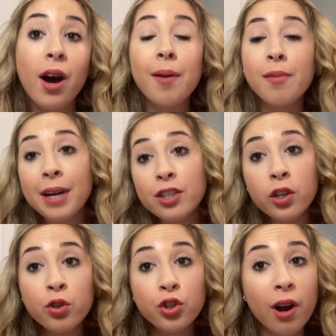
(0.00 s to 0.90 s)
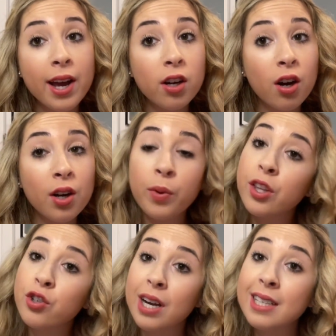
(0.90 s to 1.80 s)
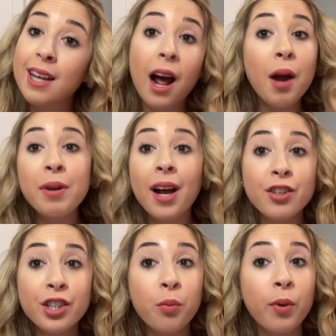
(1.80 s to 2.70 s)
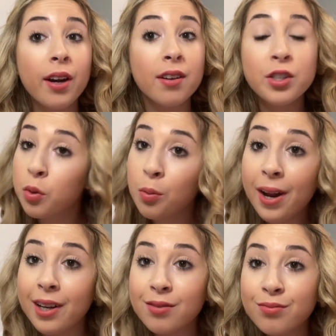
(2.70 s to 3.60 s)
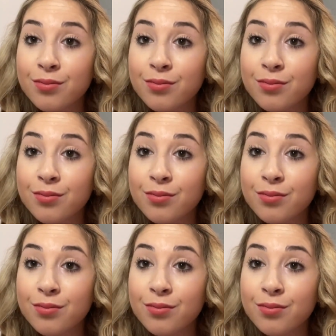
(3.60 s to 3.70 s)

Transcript: I'm about to go try it on with a dress that I would actually wear to a wedding.